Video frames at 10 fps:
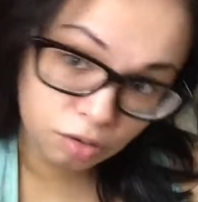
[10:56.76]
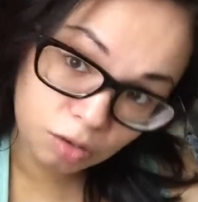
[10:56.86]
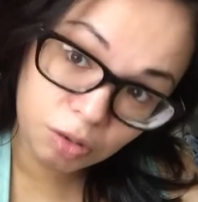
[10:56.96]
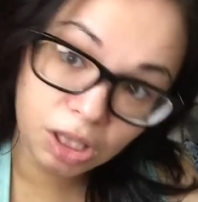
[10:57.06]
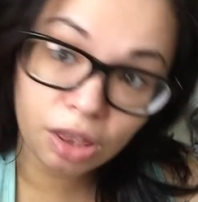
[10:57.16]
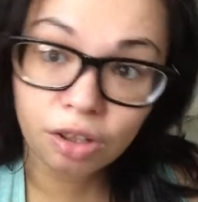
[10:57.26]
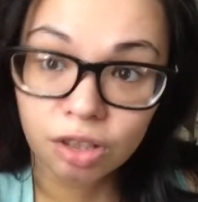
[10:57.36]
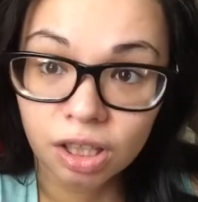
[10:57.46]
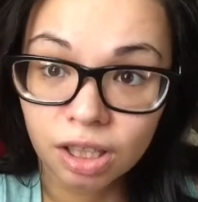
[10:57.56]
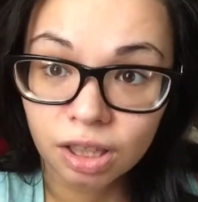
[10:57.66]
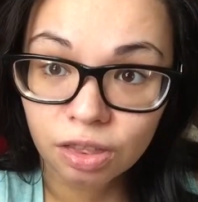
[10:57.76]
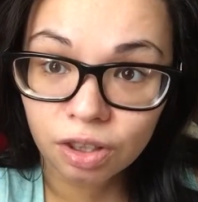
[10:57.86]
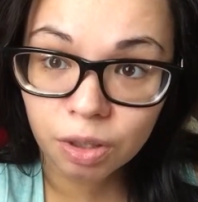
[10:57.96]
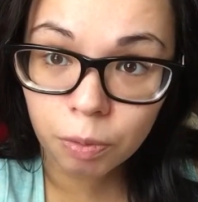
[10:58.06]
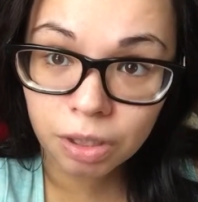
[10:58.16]
Doing 30 and
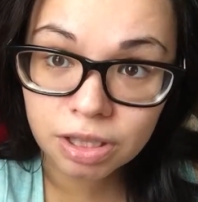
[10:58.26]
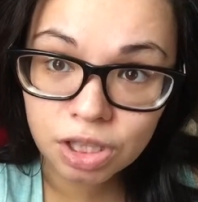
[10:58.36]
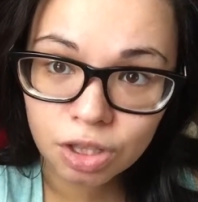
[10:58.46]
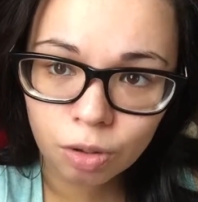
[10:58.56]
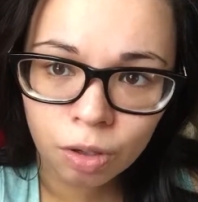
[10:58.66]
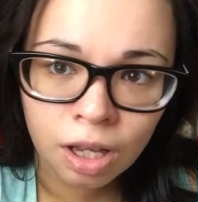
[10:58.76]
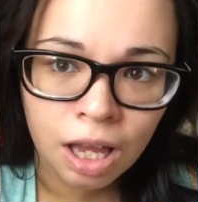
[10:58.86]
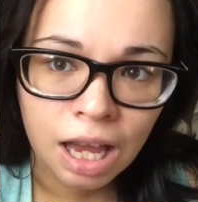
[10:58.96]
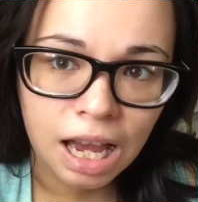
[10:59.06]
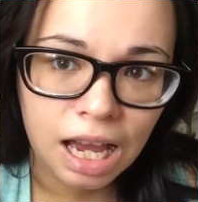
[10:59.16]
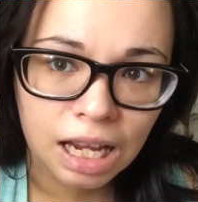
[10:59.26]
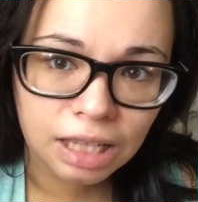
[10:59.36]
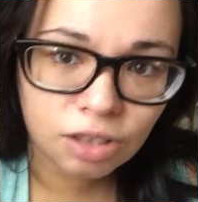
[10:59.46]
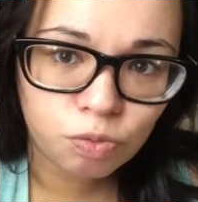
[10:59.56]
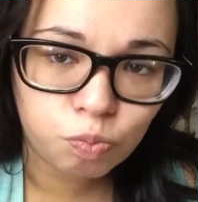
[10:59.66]
31, so
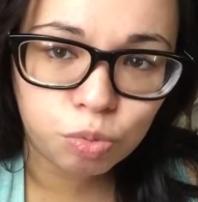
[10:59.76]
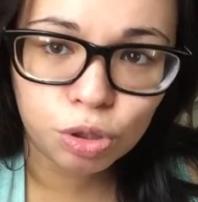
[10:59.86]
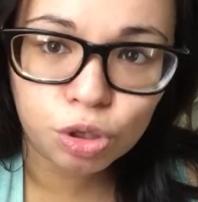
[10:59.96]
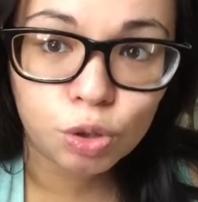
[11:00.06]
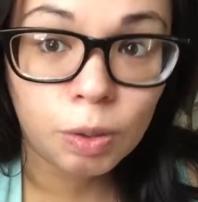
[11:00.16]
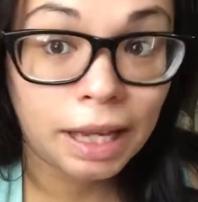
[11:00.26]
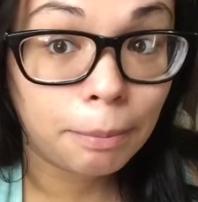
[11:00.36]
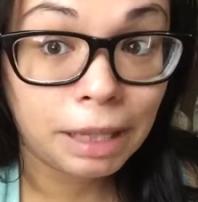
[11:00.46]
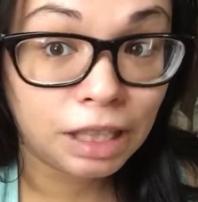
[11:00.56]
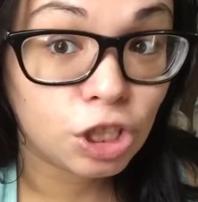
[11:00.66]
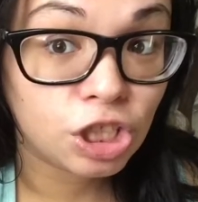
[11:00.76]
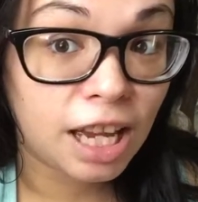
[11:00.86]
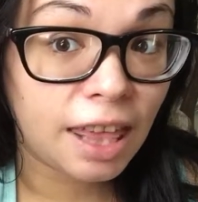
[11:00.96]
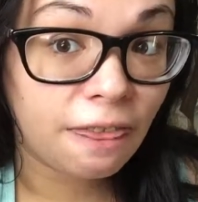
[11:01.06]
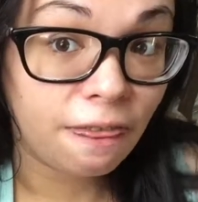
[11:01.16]
I will do a belly
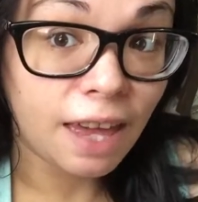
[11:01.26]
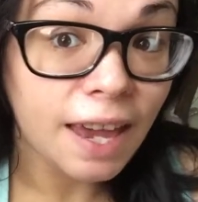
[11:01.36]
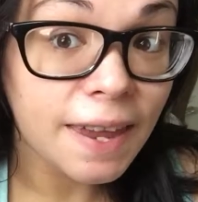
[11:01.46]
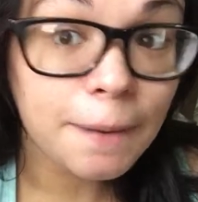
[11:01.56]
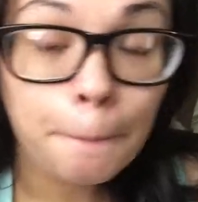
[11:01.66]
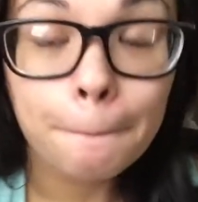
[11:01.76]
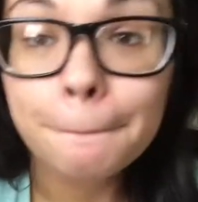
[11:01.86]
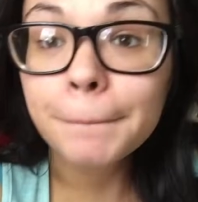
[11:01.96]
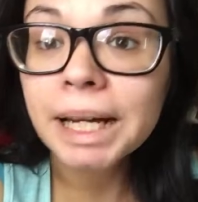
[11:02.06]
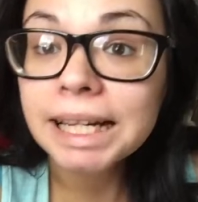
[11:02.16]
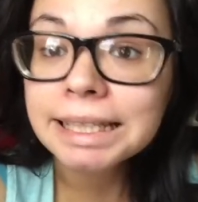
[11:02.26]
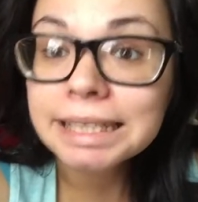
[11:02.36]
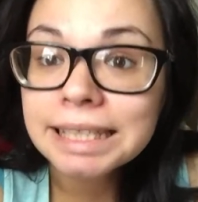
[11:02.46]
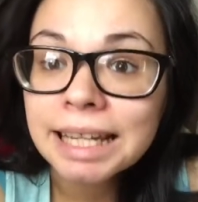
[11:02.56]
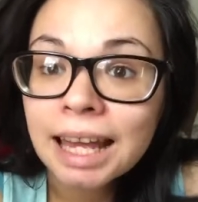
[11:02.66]
shot then,
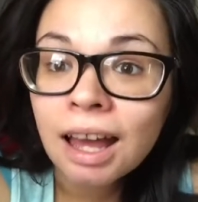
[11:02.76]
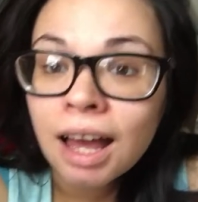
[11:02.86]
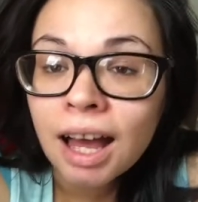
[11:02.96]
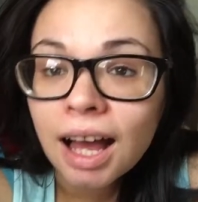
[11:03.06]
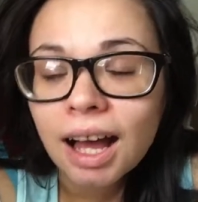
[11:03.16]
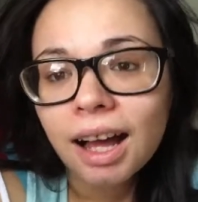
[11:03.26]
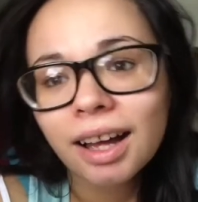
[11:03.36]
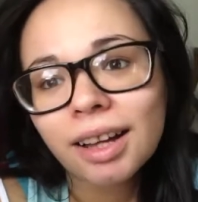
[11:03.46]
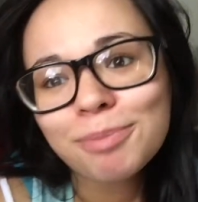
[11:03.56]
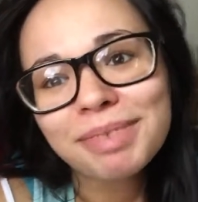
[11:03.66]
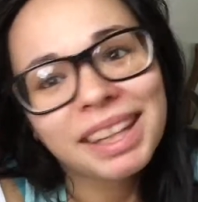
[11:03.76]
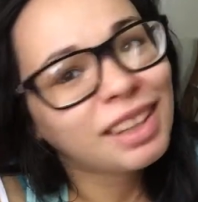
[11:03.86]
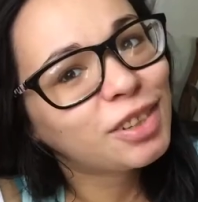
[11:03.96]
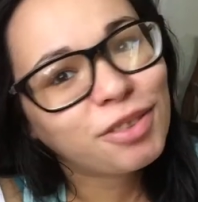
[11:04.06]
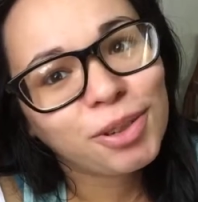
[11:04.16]
but
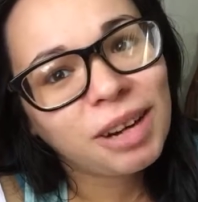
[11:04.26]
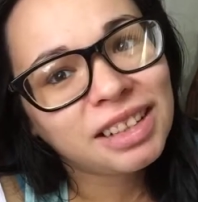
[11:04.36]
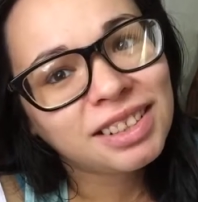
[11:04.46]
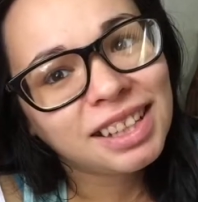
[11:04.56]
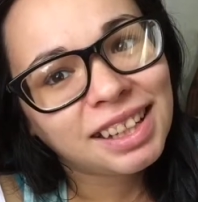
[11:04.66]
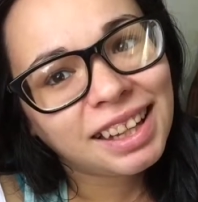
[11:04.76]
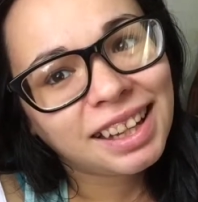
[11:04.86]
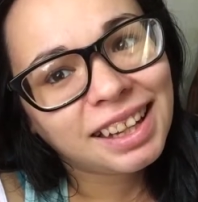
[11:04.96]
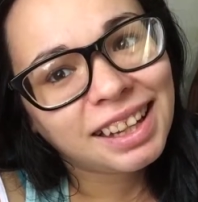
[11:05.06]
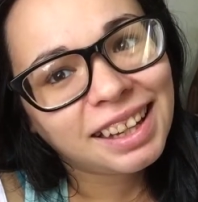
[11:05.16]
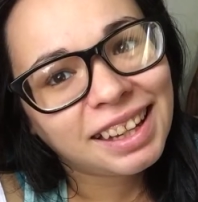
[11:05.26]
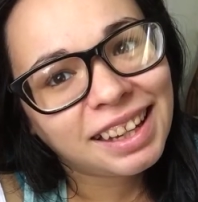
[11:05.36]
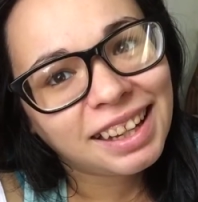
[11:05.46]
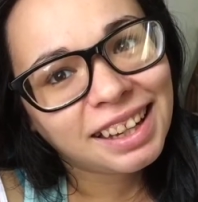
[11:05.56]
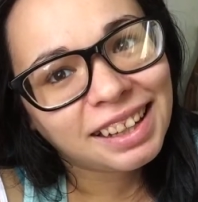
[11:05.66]
thank you for watching,
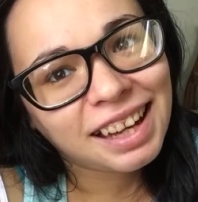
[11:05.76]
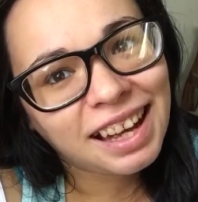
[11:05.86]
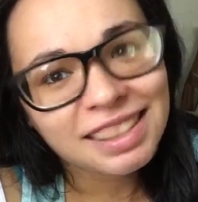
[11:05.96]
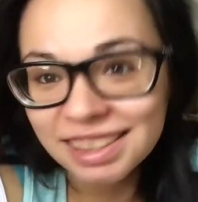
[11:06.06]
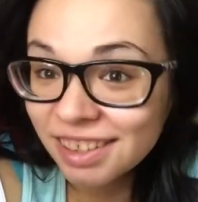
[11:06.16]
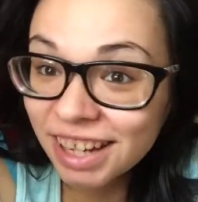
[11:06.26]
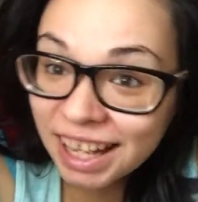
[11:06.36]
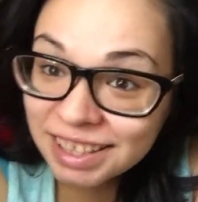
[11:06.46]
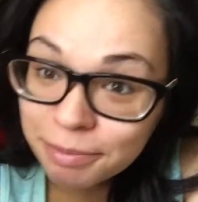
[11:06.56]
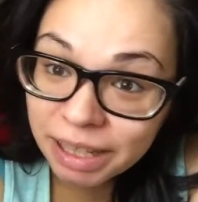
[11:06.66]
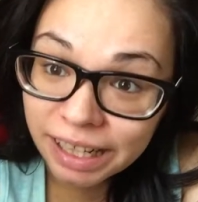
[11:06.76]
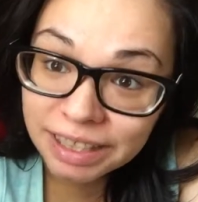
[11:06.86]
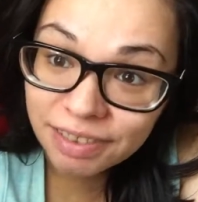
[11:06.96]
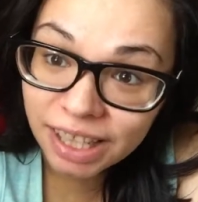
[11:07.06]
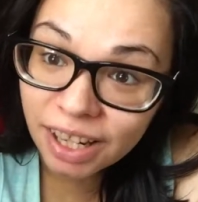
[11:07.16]
and I'll see you guys in my next